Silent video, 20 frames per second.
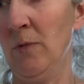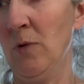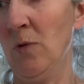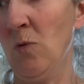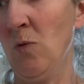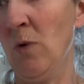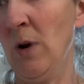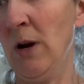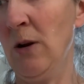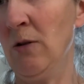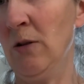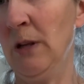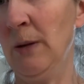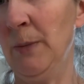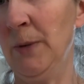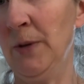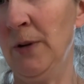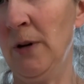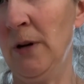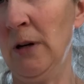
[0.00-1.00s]
Wire
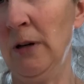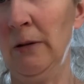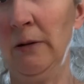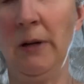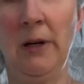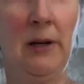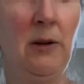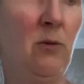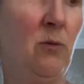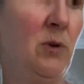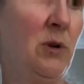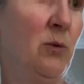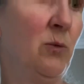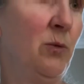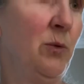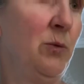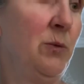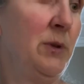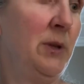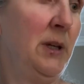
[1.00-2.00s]
clips are, I don't want to
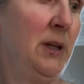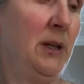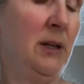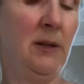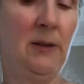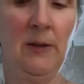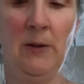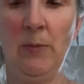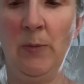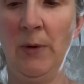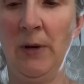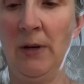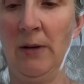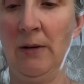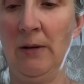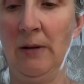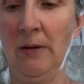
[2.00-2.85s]
ruin these, but